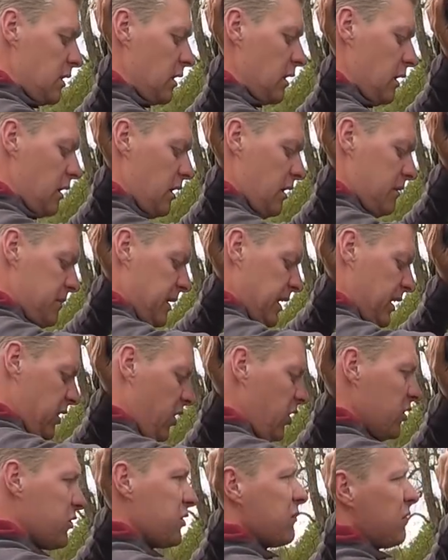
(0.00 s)
And
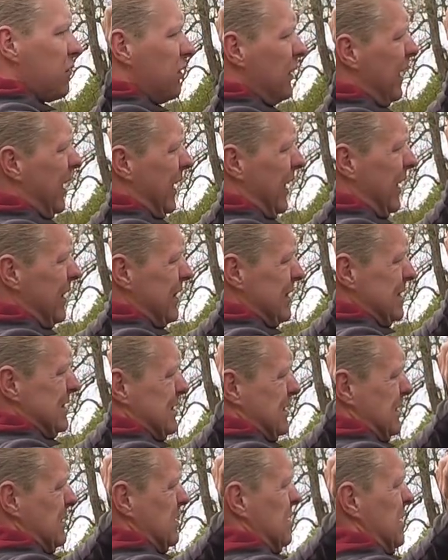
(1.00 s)
because of that,
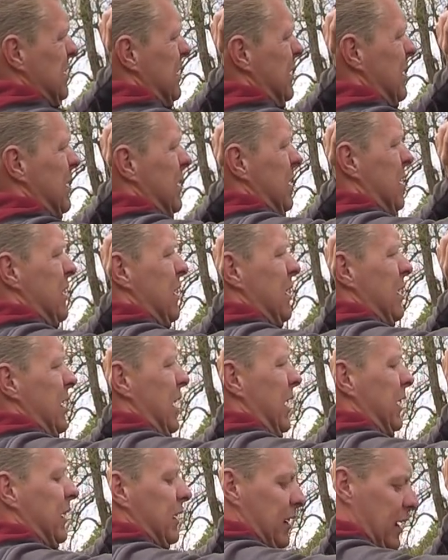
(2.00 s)

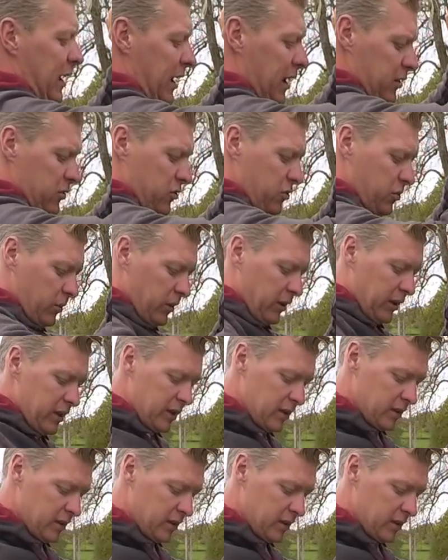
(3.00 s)
I can actually